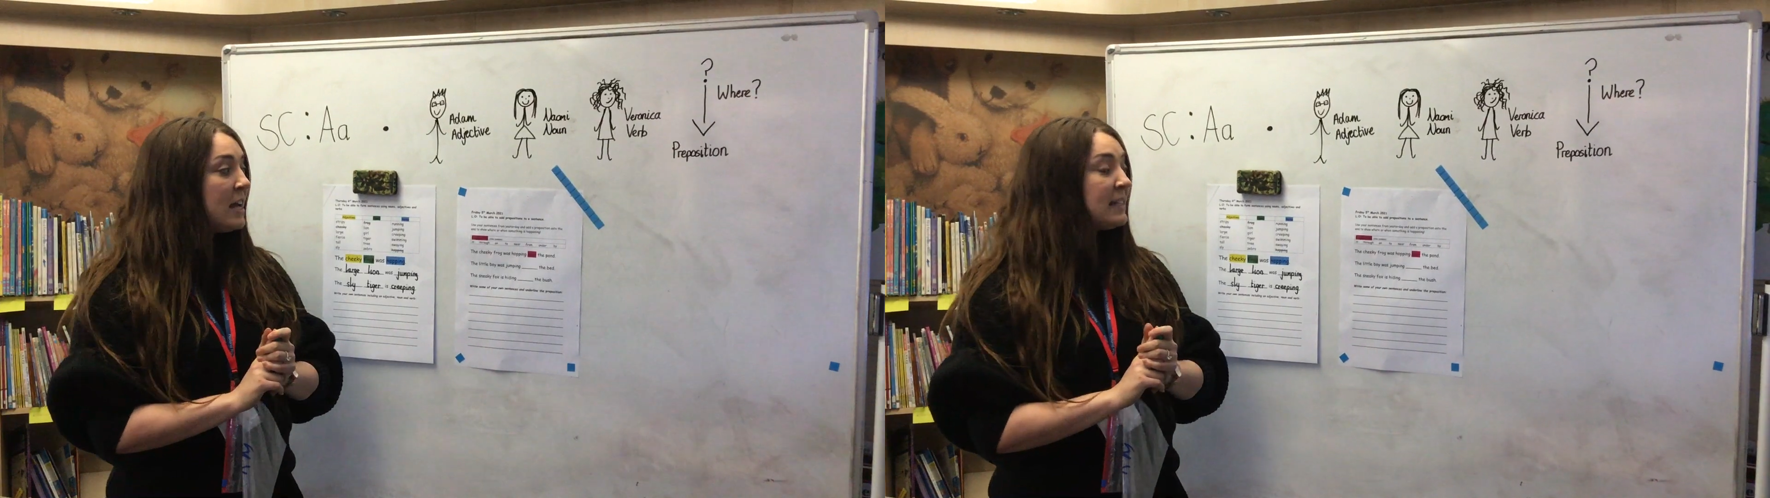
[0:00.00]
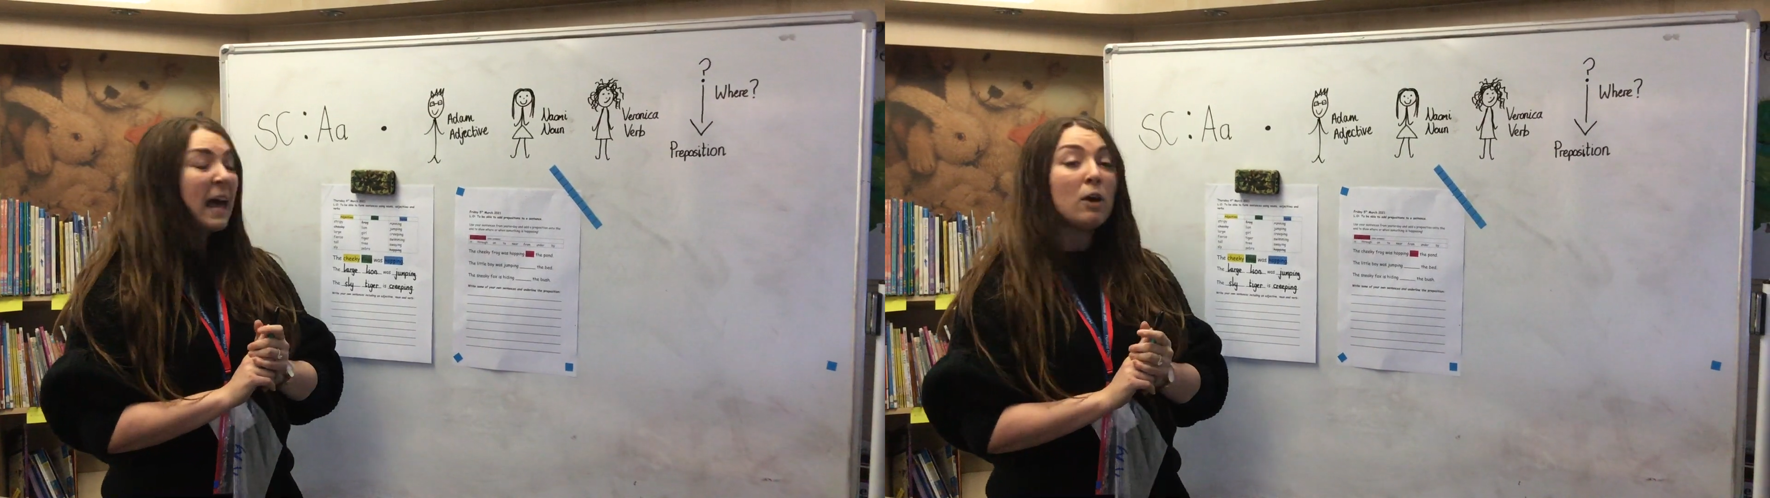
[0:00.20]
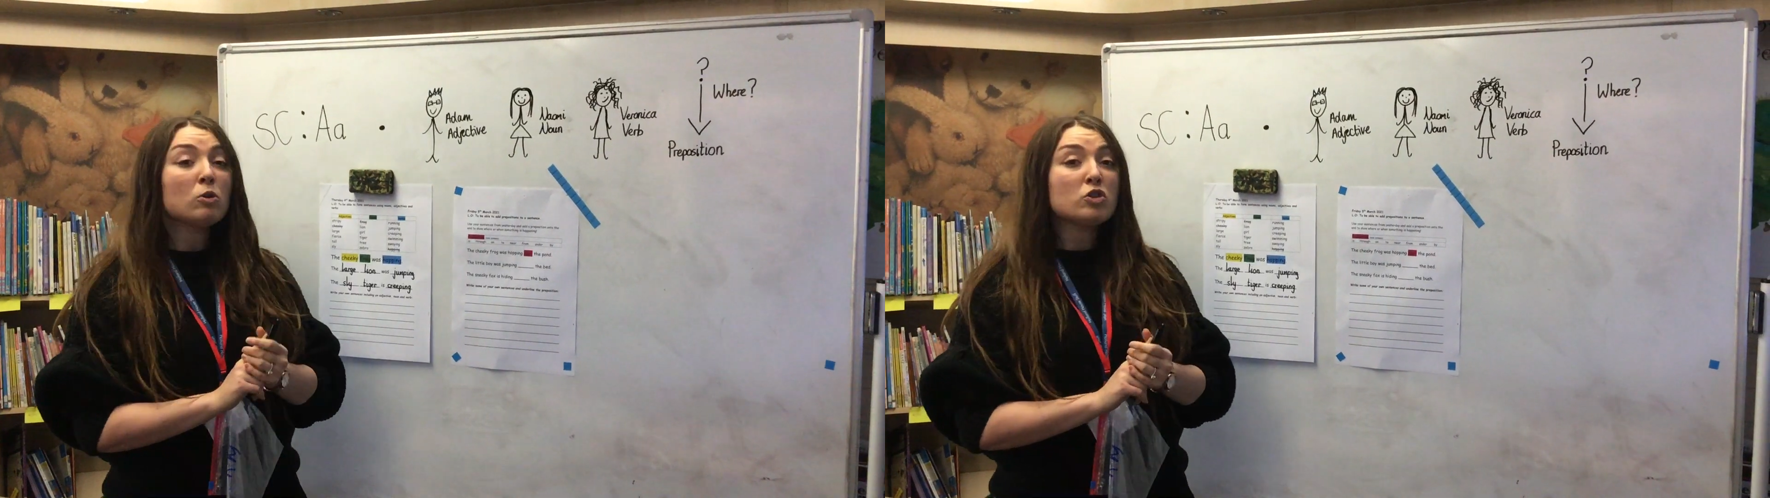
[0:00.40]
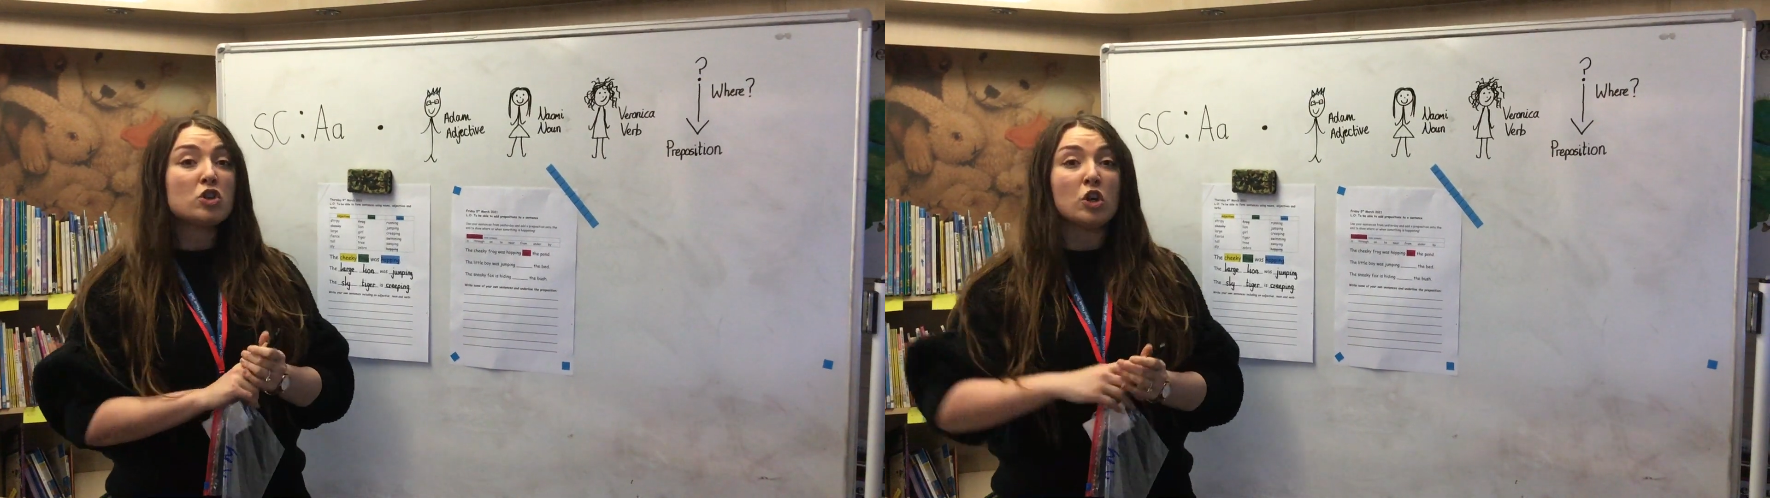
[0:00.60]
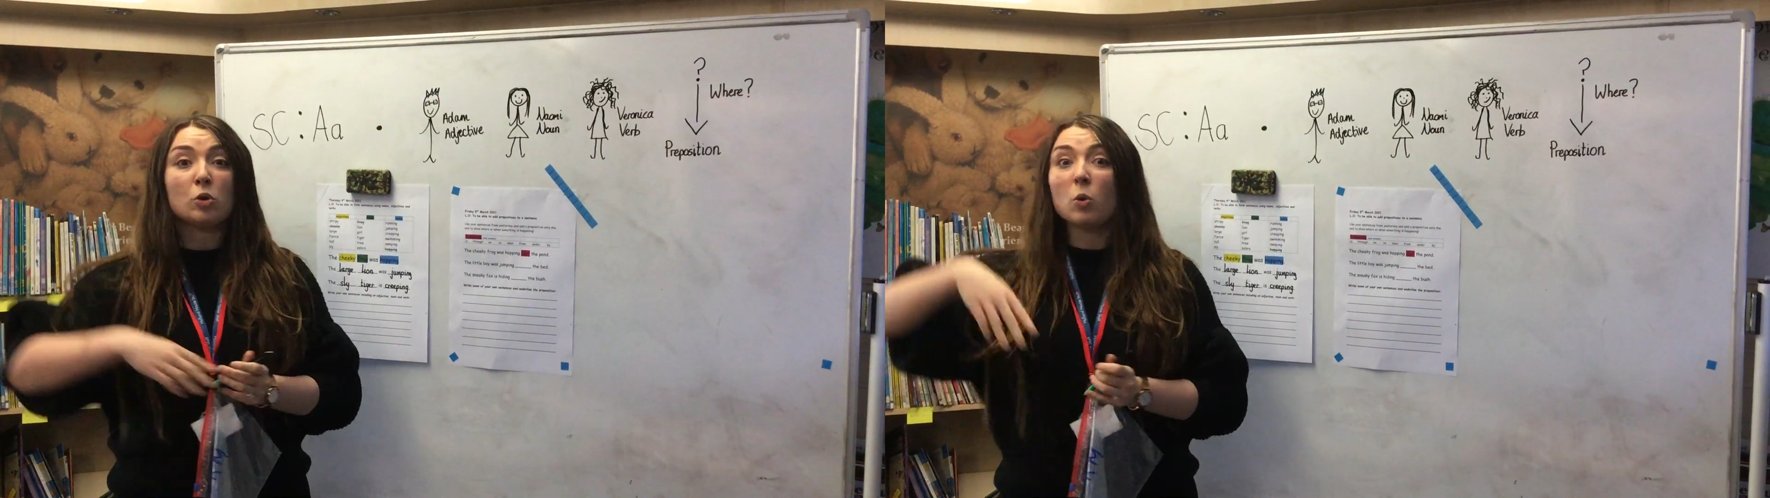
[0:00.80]
tells
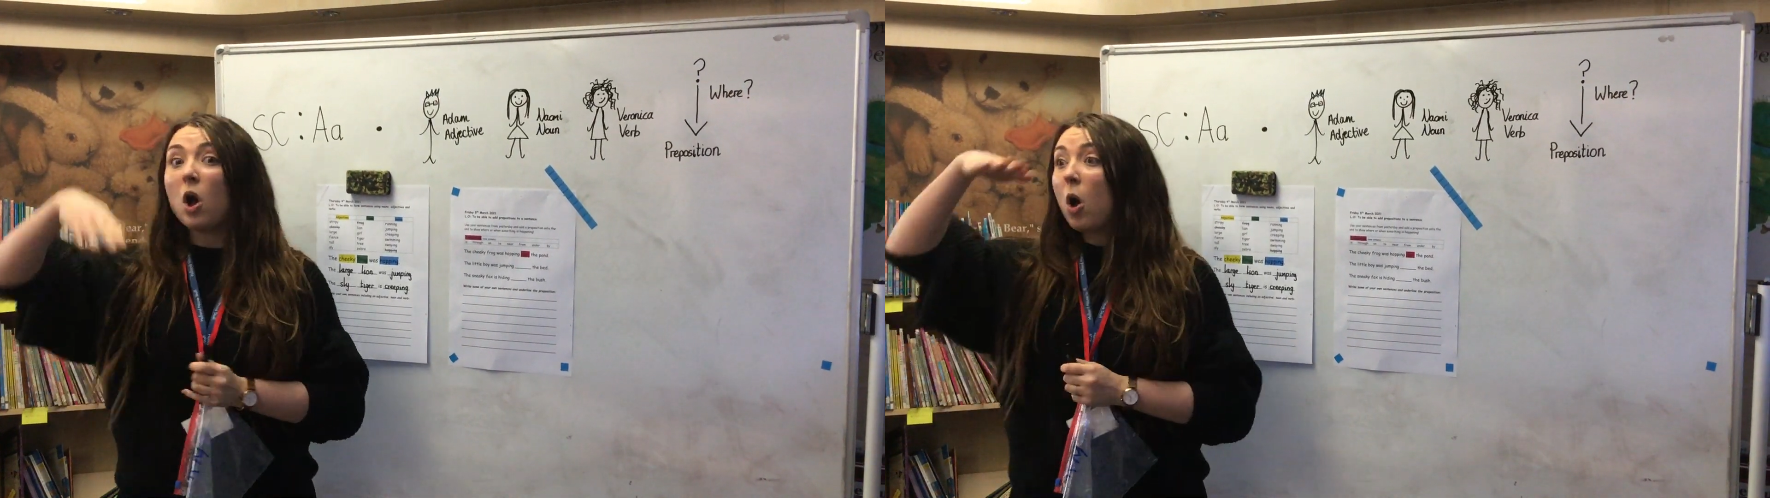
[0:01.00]
you